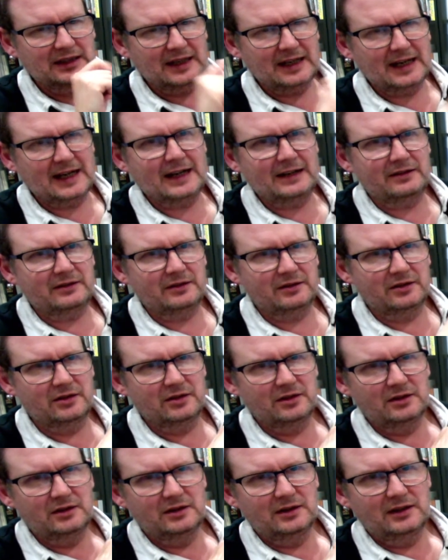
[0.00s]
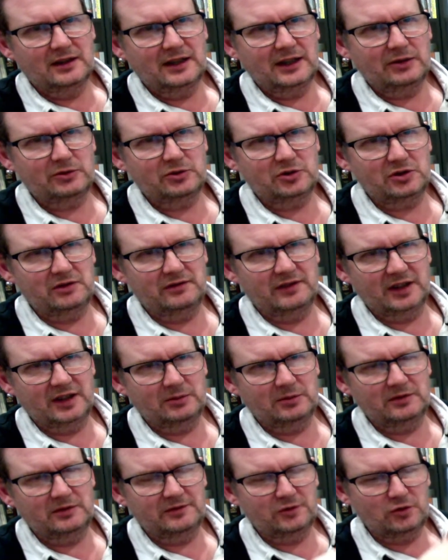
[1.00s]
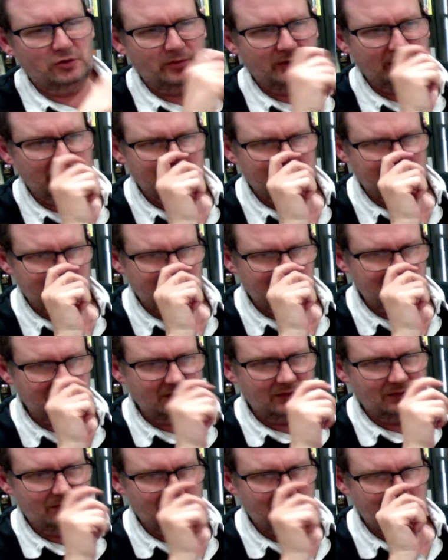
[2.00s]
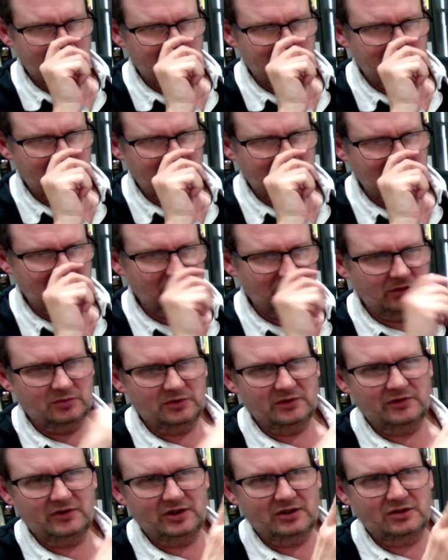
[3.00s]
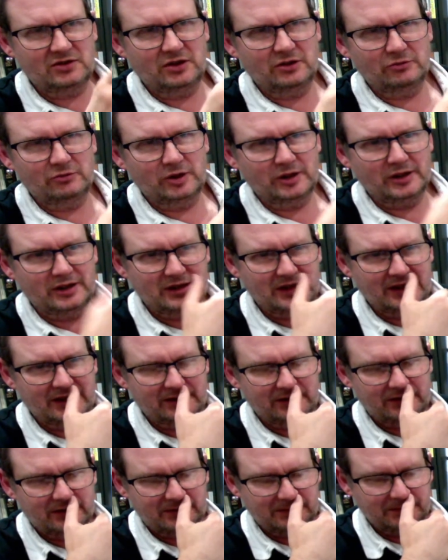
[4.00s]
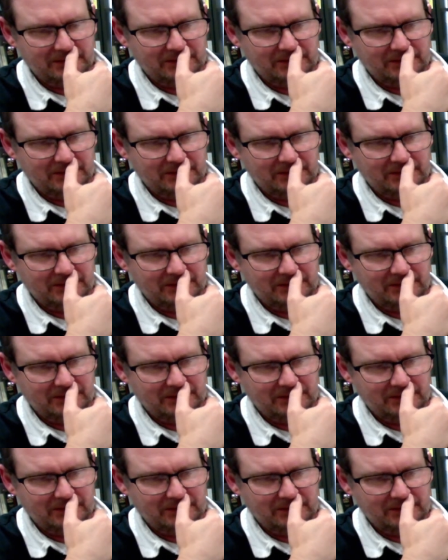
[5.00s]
and how to develop the formula in terms of things like running tests.